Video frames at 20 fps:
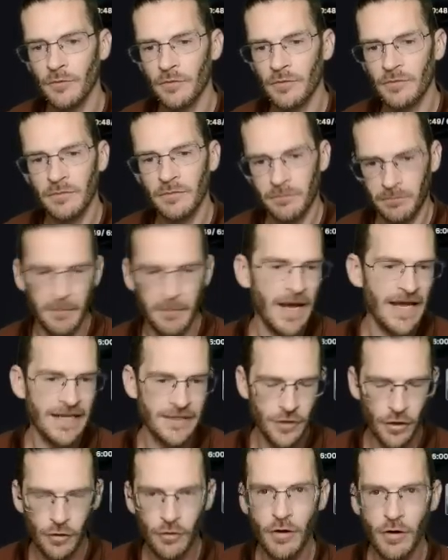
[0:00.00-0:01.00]
My
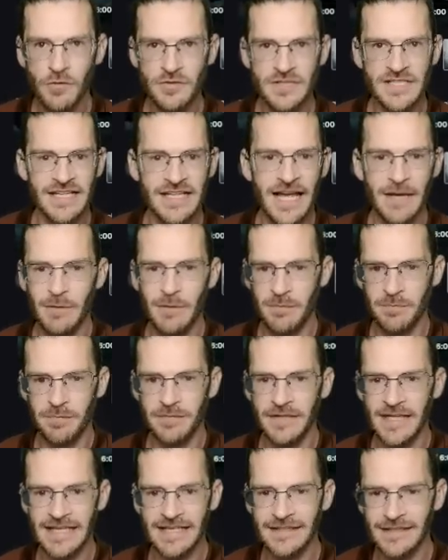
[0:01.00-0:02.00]
co-host and I, we
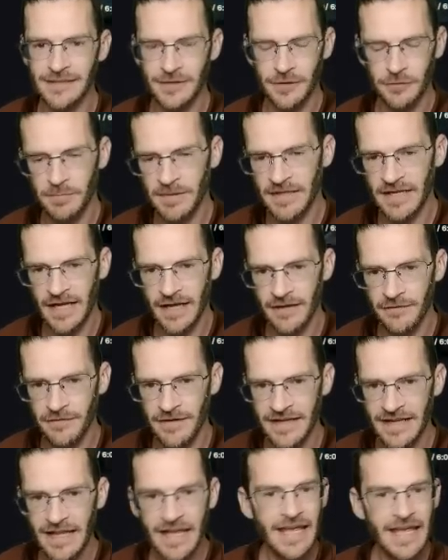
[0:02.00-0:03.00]
played a little bit of
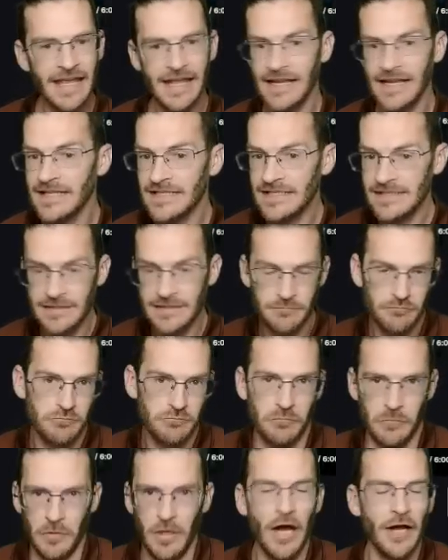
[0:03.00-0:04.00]
it. It is
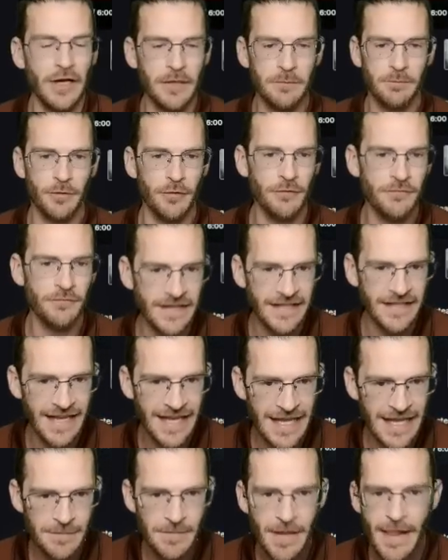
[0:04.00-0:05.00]
not a perfect
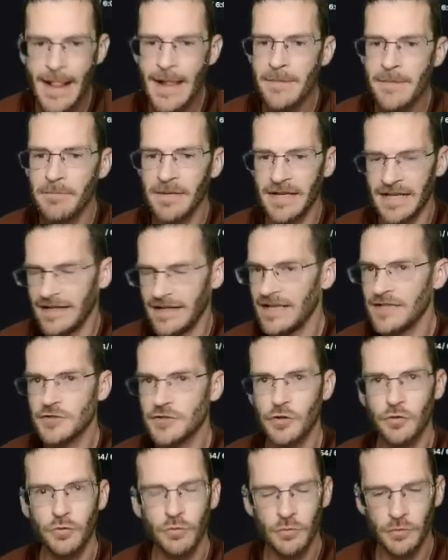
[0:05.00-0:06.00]
game, but it is
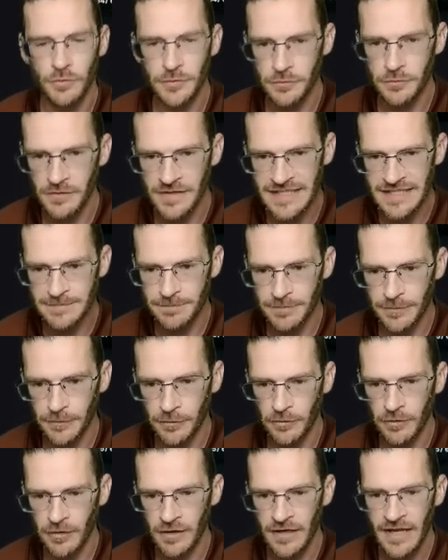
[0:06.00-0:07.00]
cool to
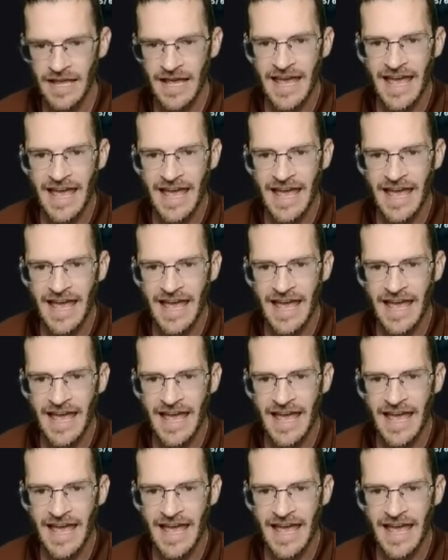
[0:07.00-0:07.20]
explore.